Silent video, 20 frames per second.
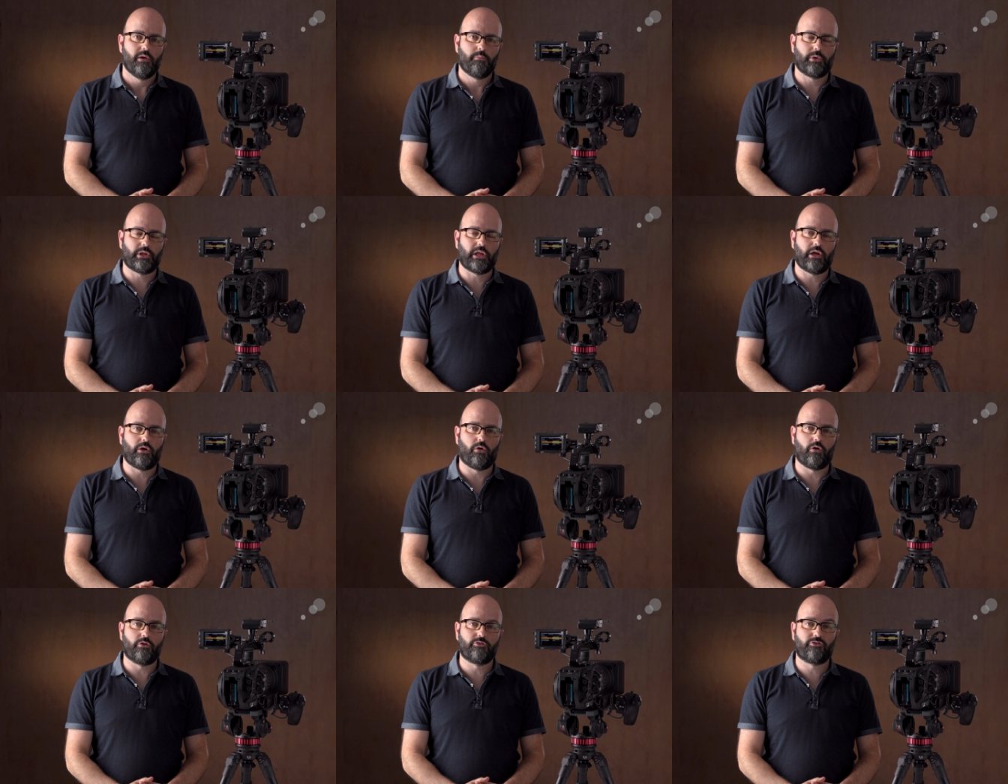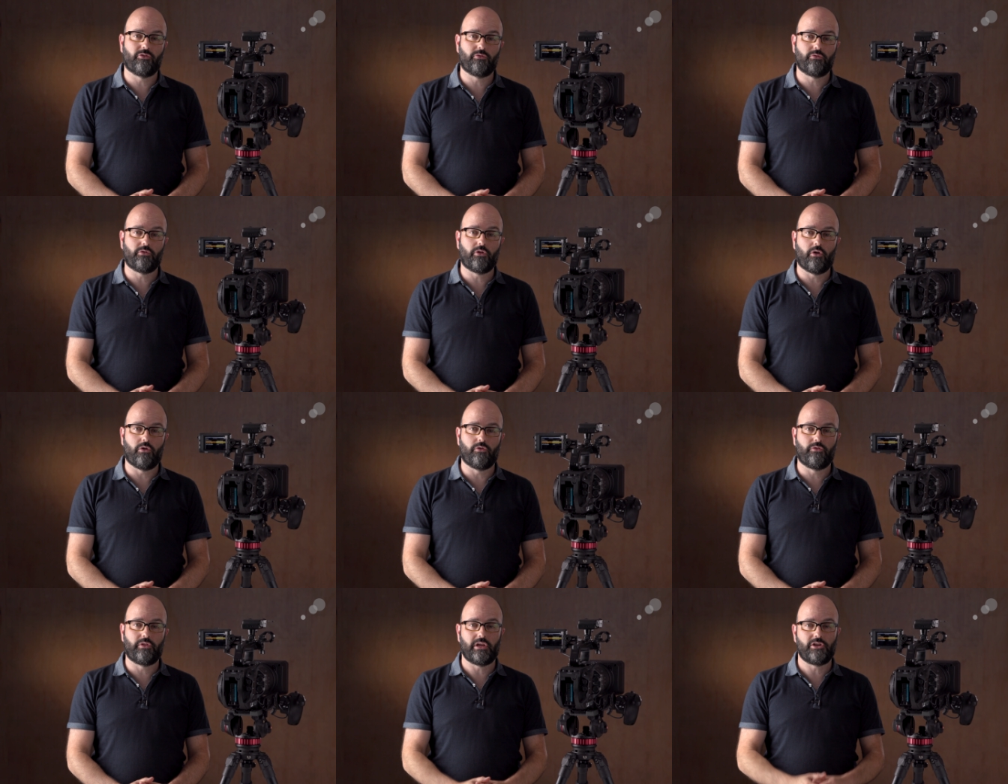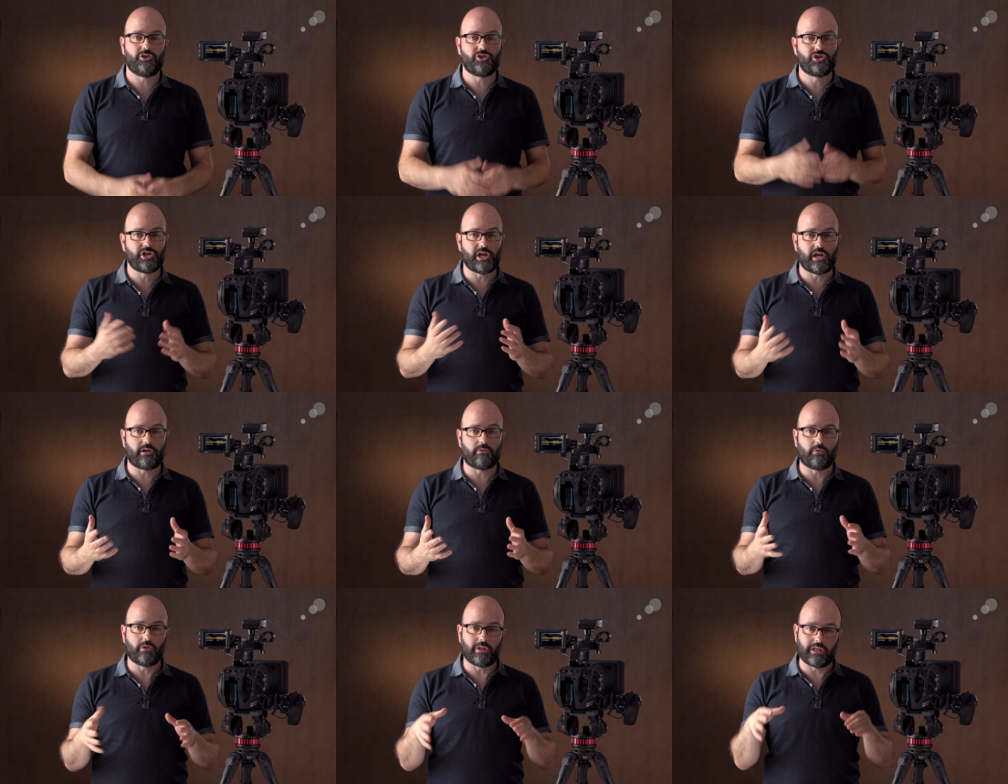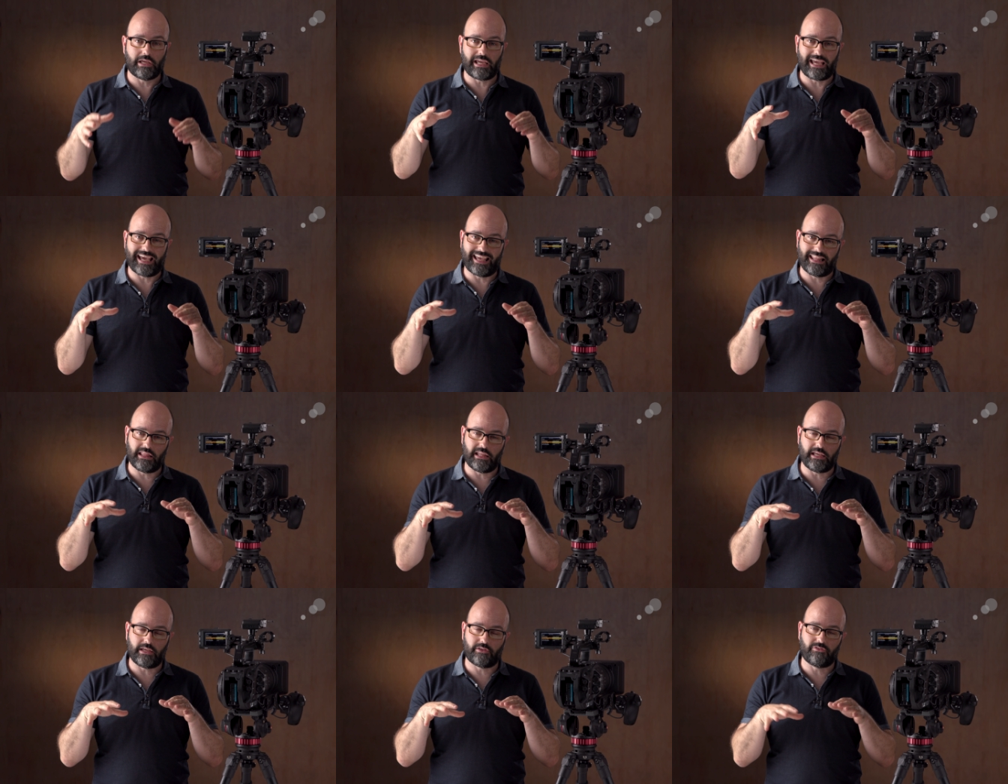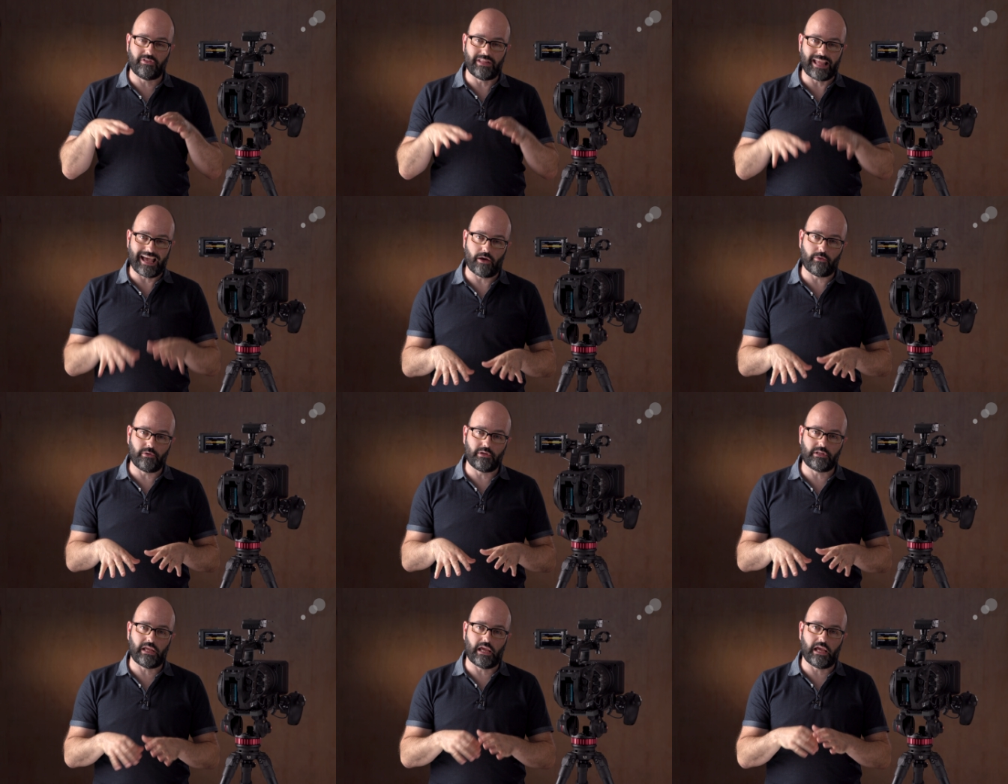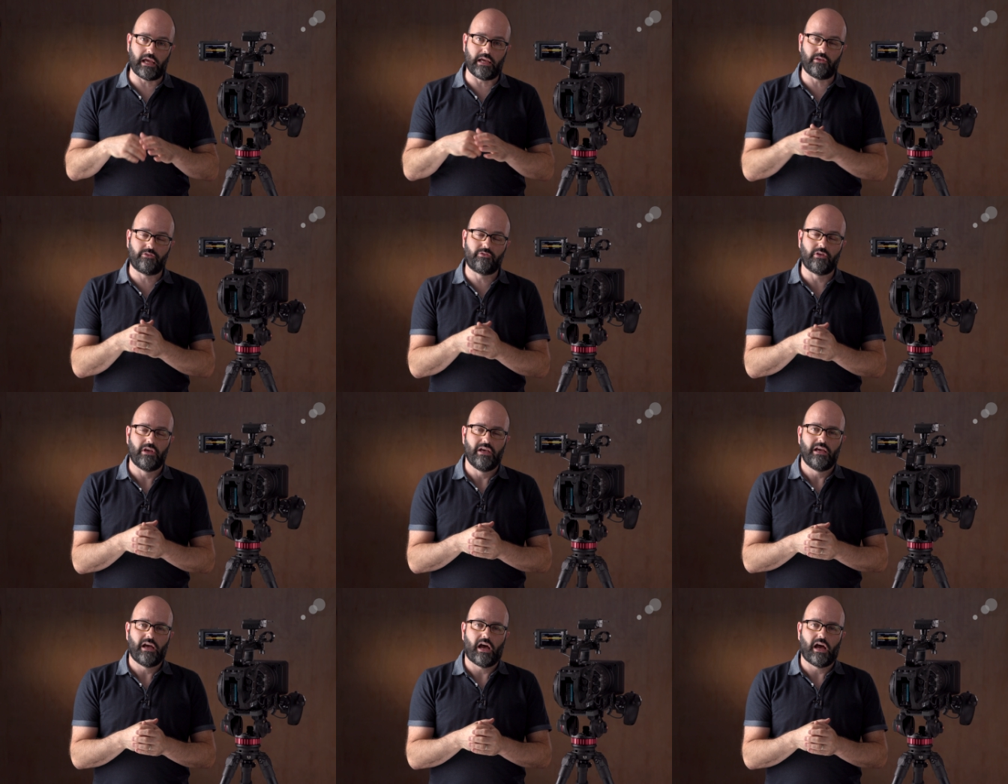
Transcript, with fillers: But I also know that generally, at least nowadays,